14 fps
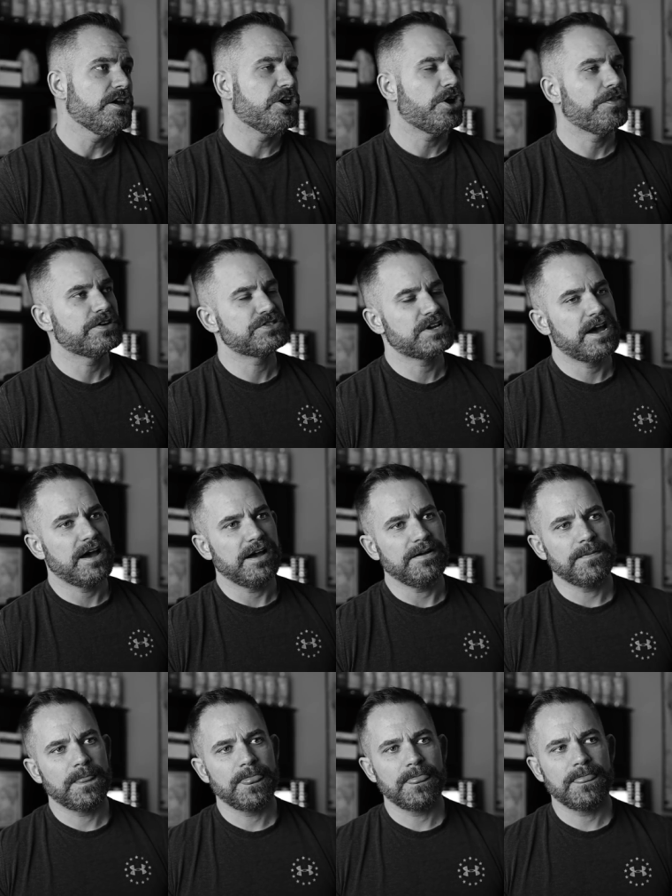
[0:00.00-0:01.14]
You know, there's
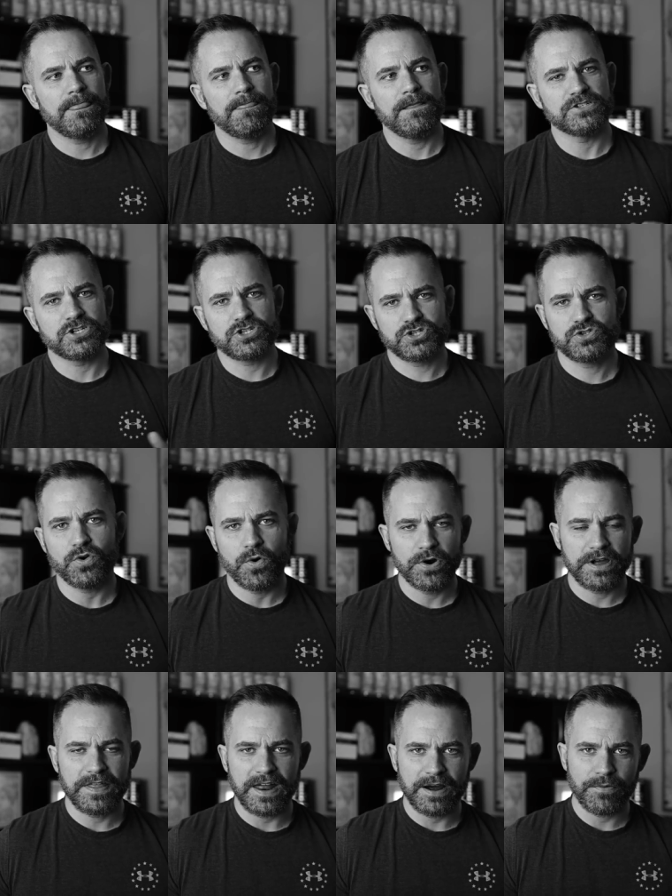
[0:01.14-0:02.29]
there's a
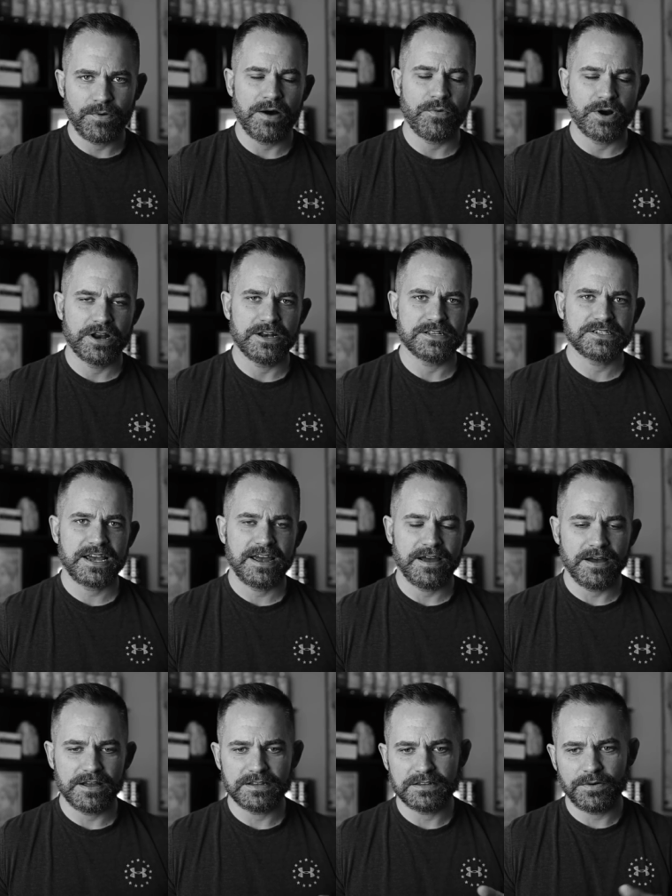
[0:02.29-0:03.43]
story that I wanted to say,
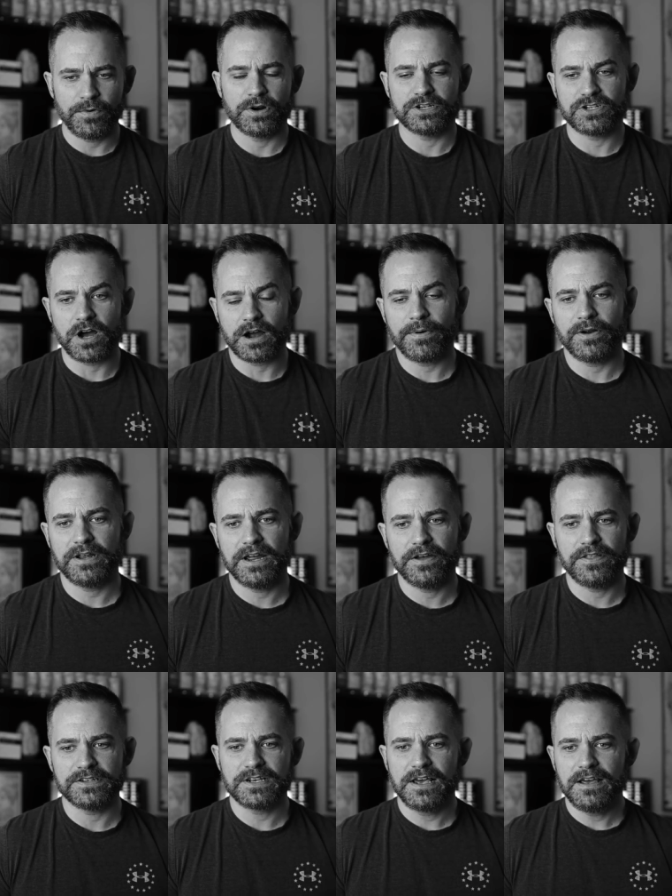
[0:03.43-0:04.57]
I want to talk about here.
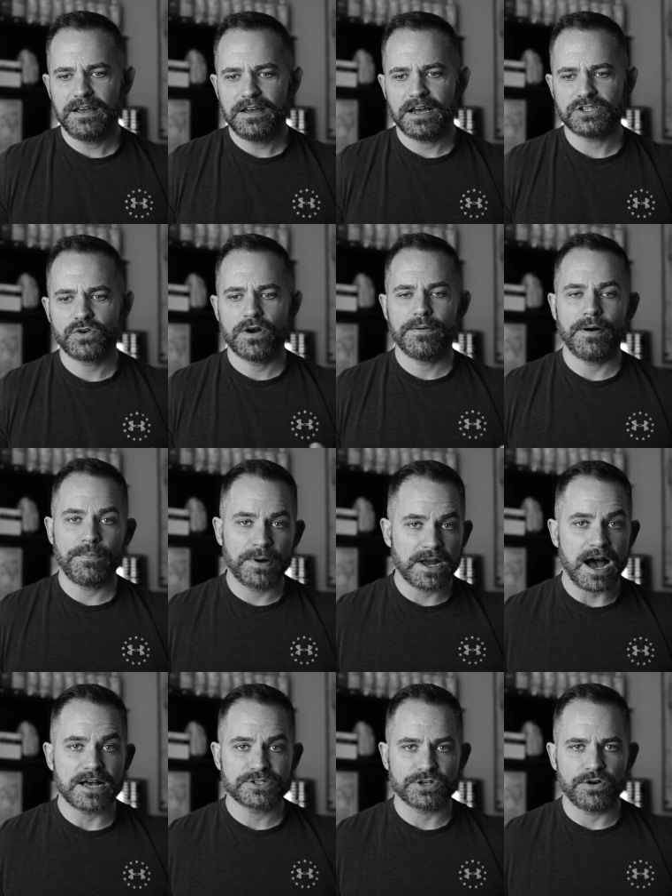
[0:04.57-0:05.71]
There's a story about
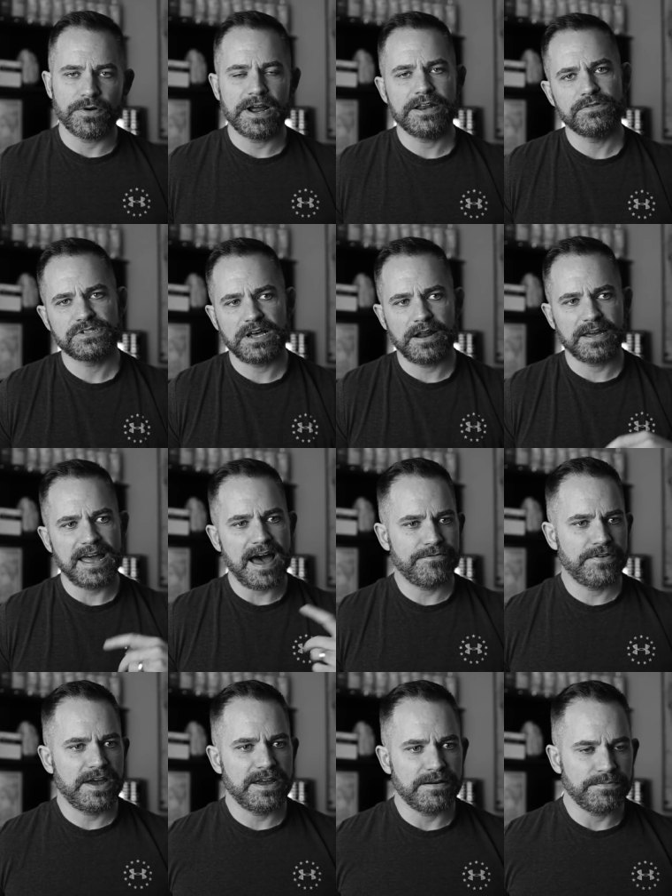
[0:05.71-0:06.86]
Picasso, right? He was at a
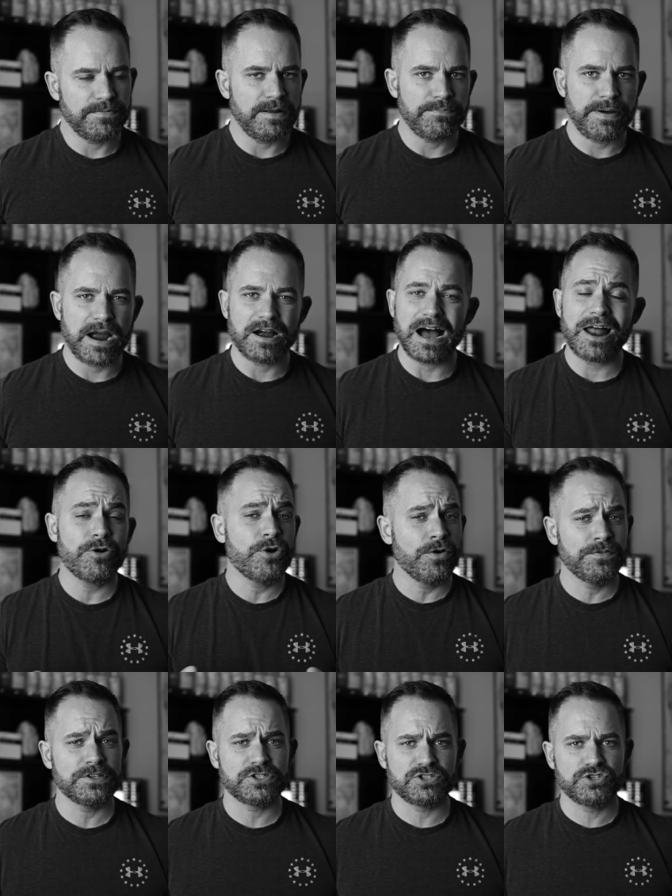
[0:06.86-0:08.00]
cafe in Paris. I don't know
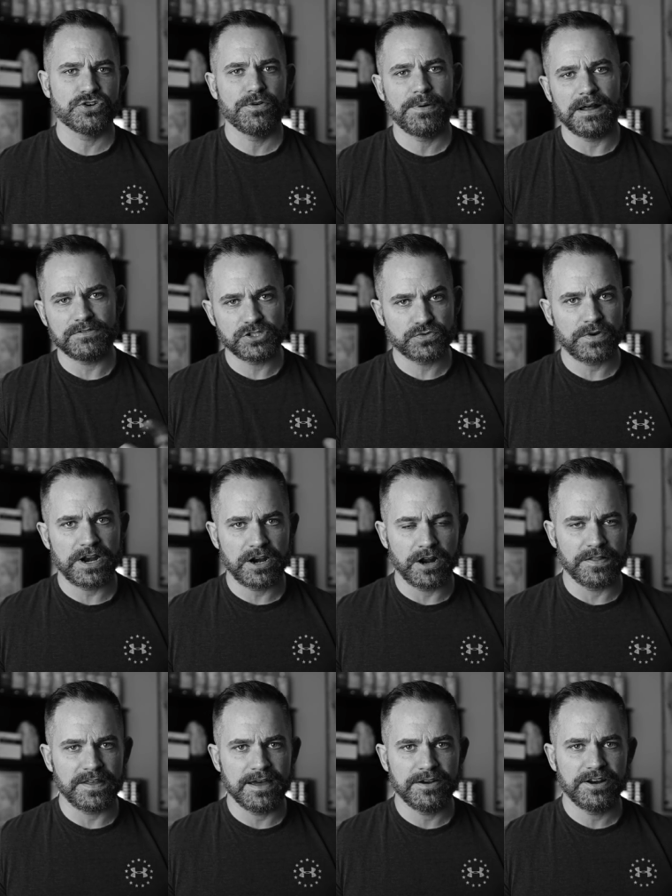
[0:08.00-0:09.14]
if this is true, but I've just read it
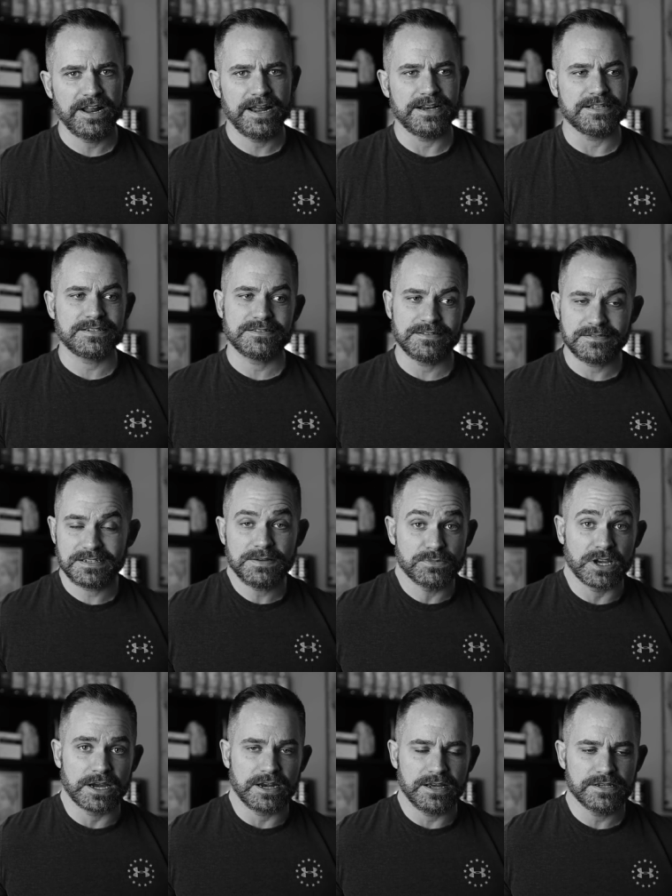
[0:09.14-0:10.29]
on the internet, and it seems
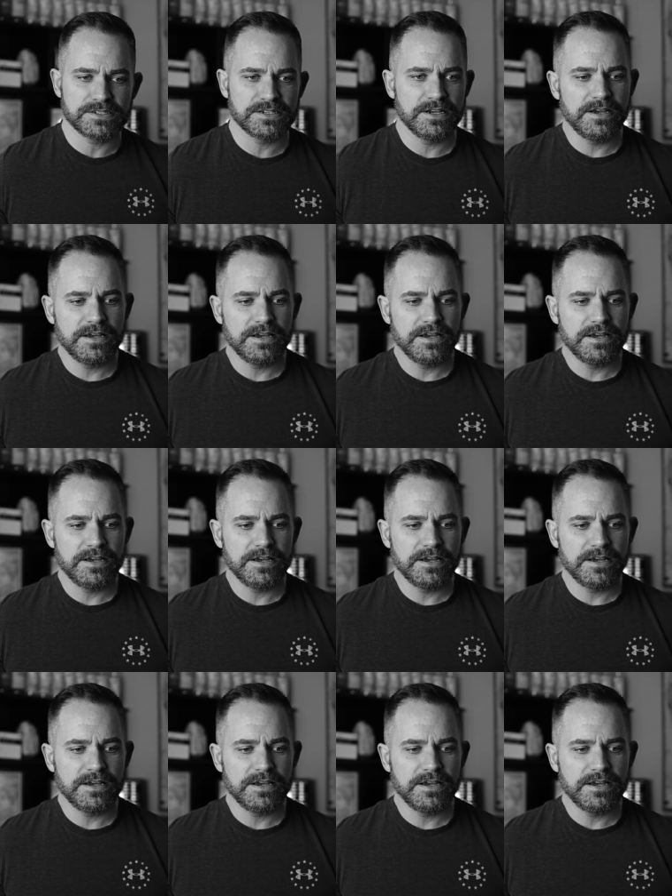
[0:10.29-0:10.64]
like it is.